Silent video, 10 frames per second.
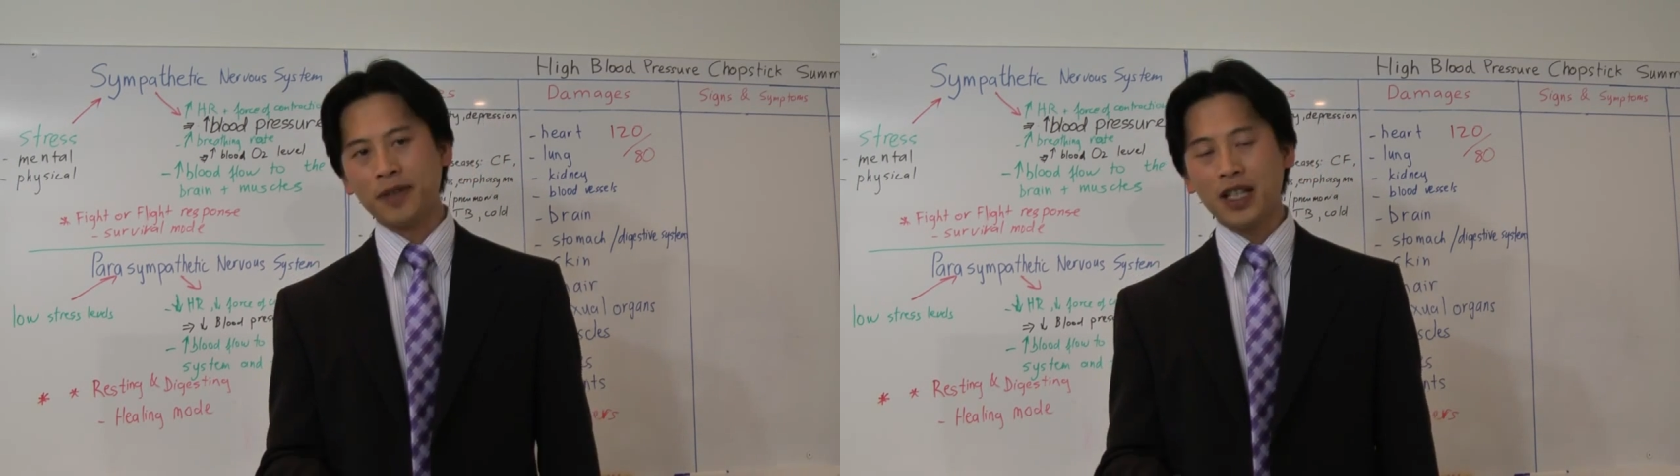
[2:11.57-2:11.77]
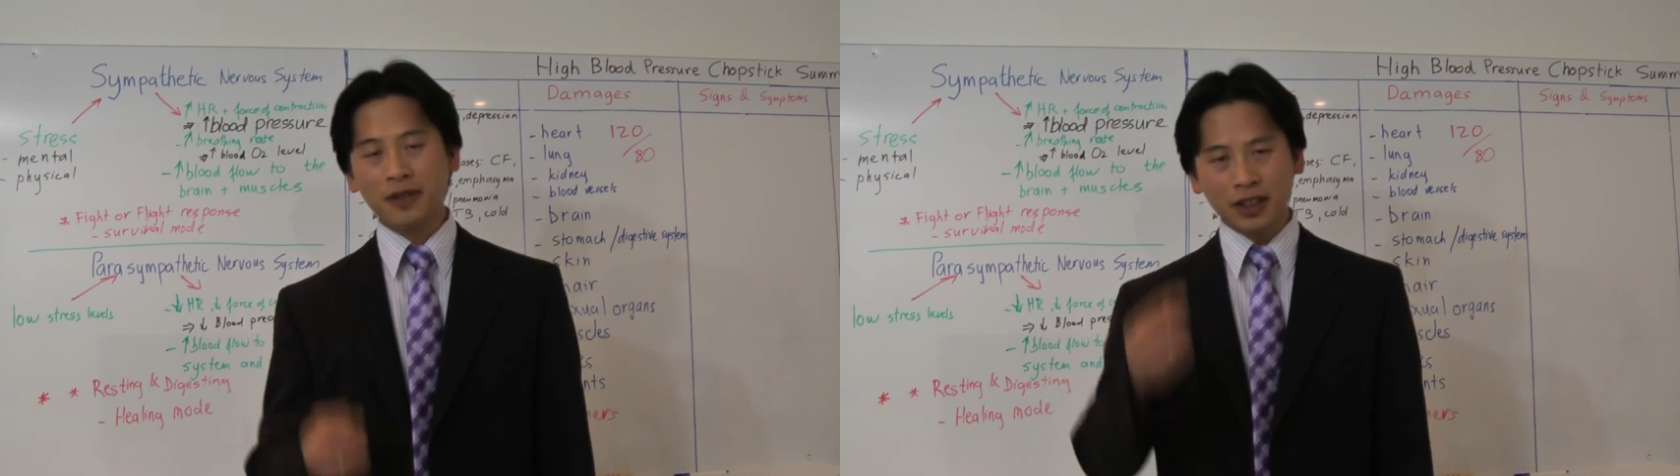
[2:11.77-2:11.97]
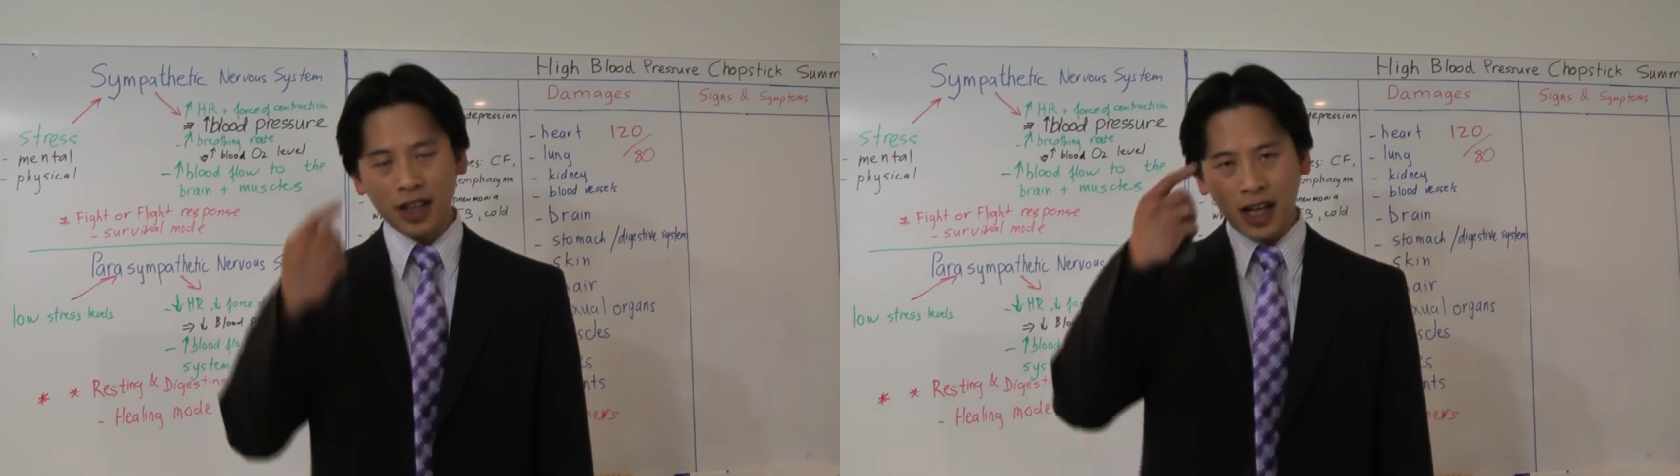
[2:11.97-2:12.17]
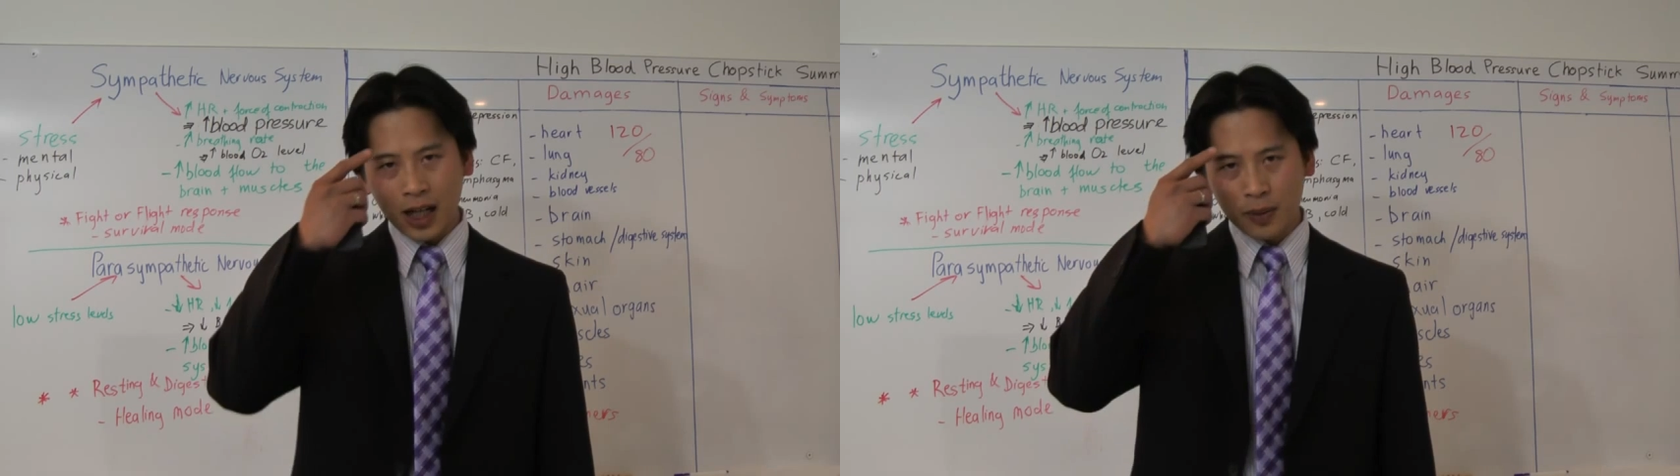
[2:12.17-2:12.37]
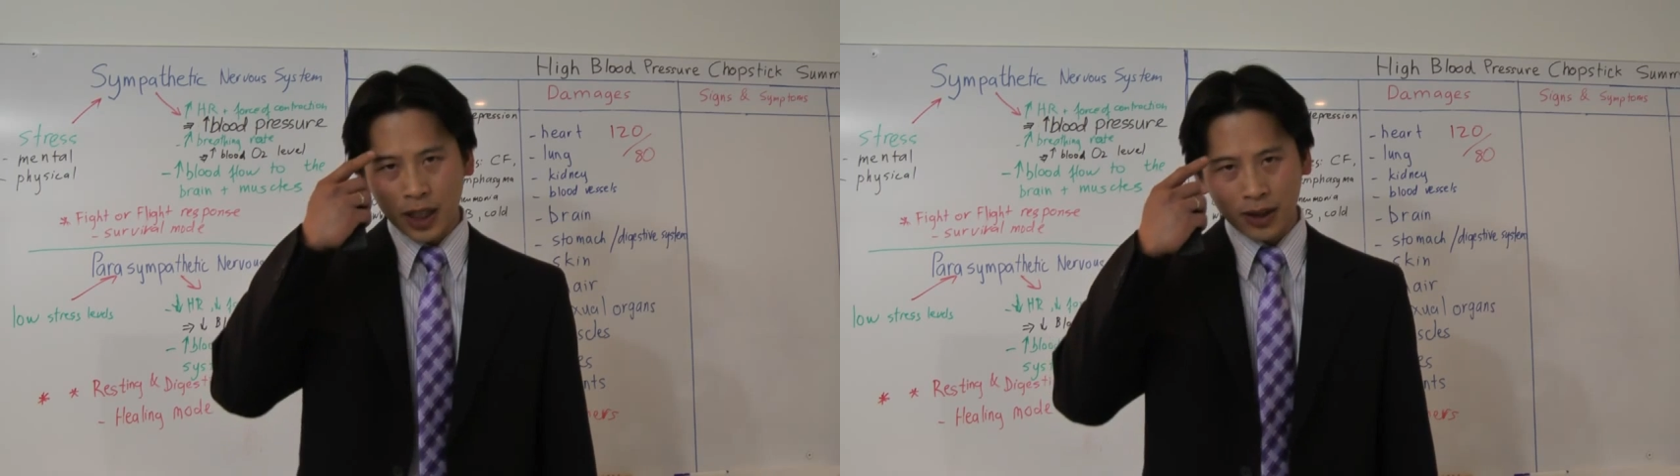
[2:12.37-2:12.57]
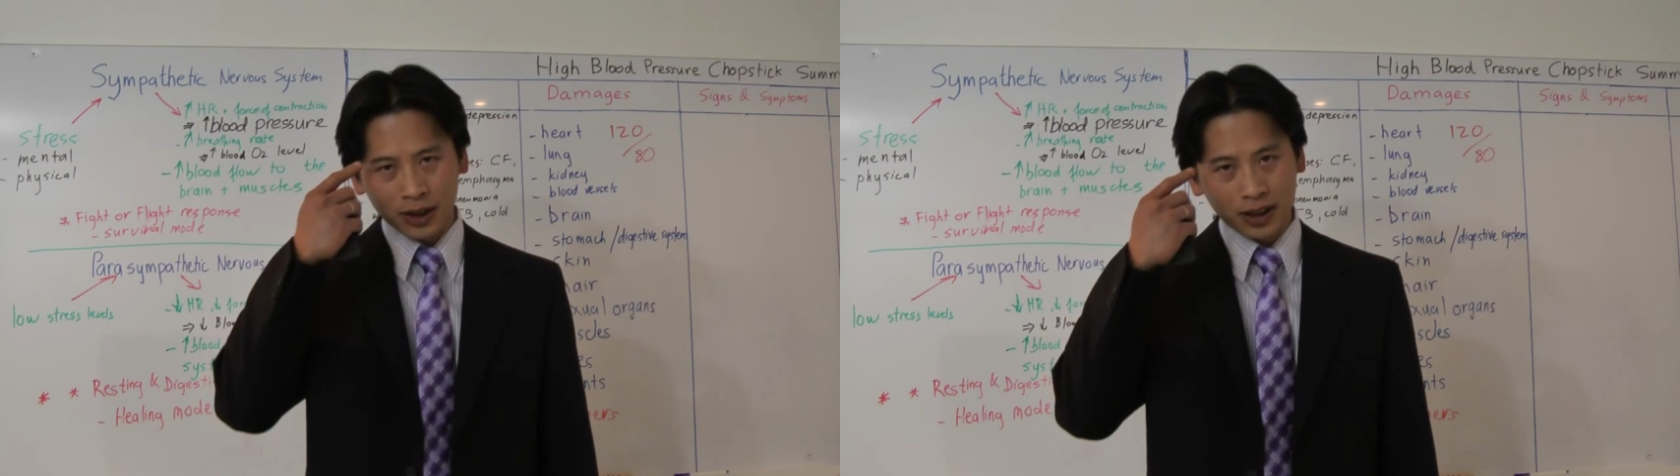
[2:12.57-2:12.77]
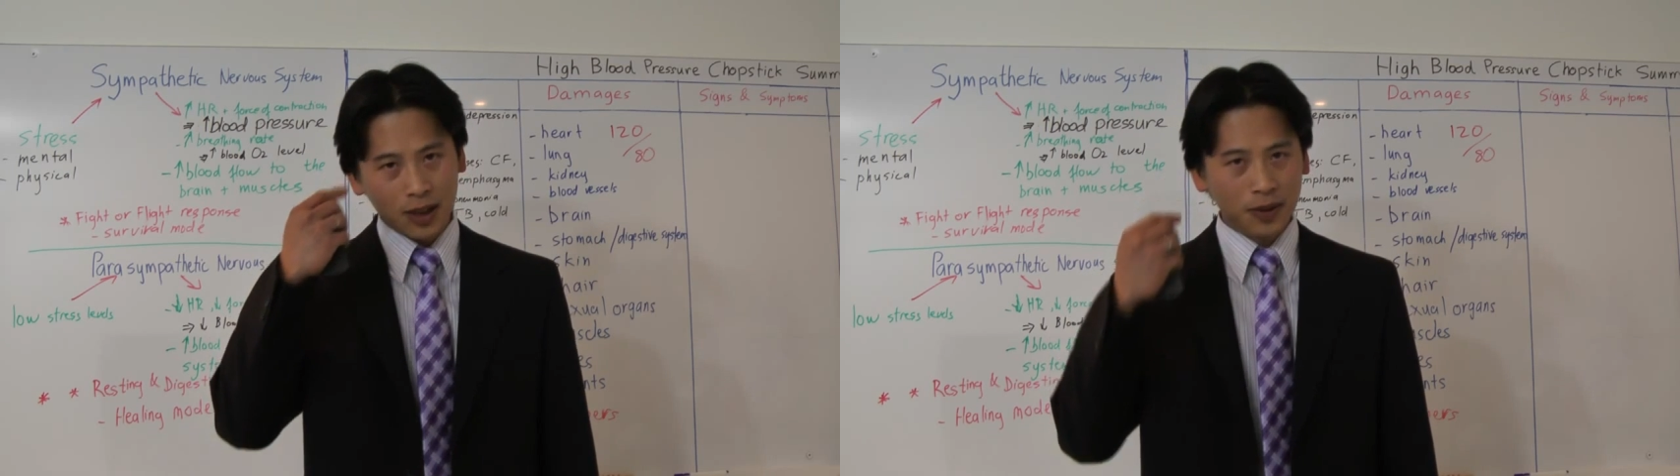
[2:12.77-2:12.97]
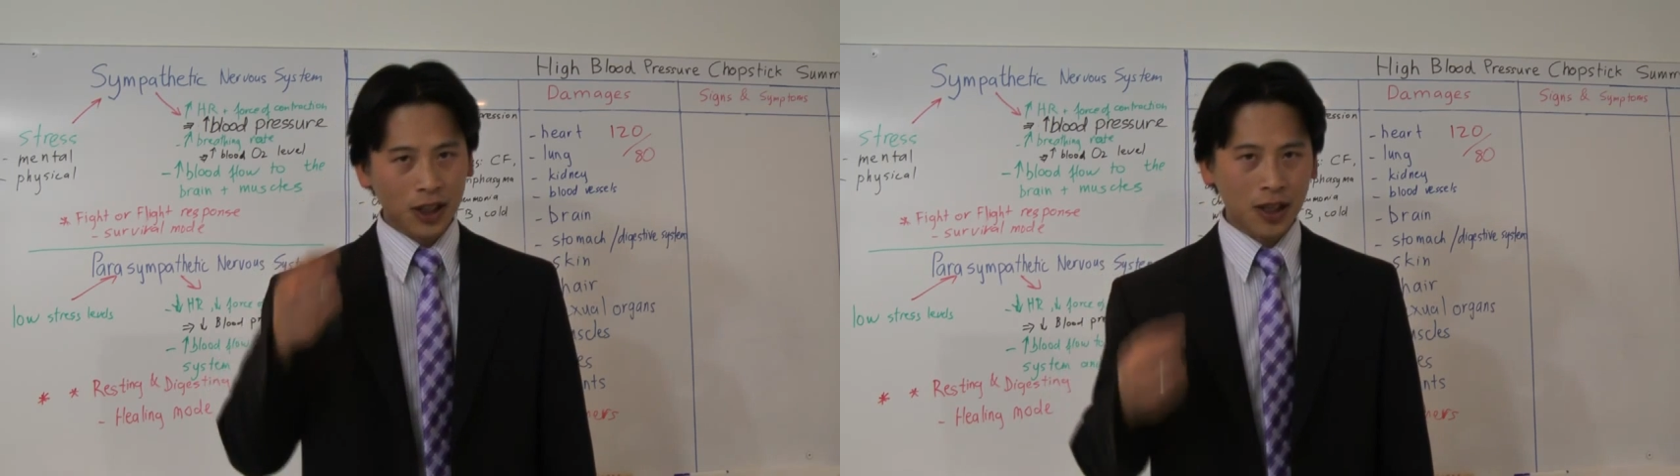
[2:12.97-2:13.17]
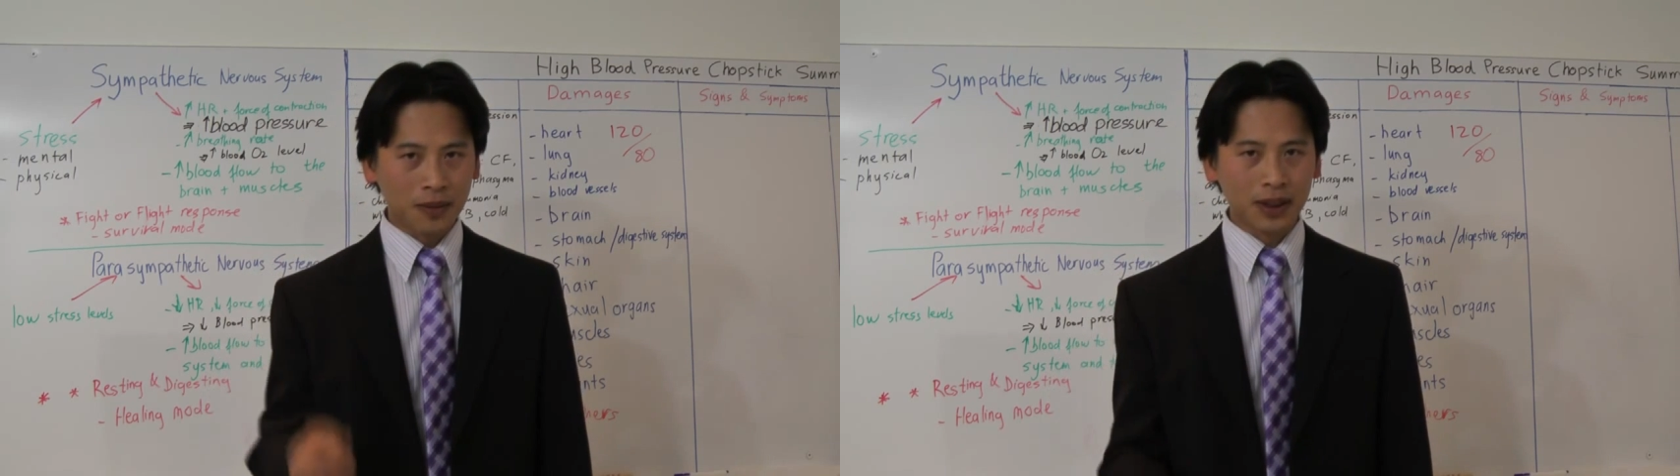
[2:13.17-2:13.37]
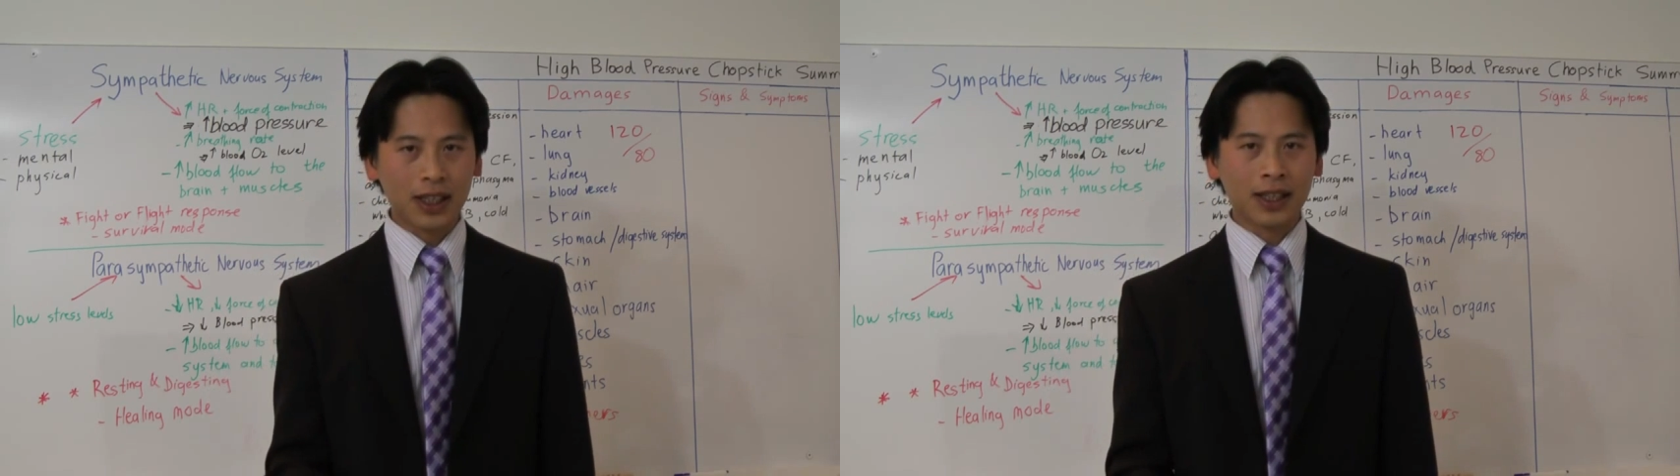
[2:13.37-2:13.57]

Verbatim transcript: Even your eyebrows, sometimes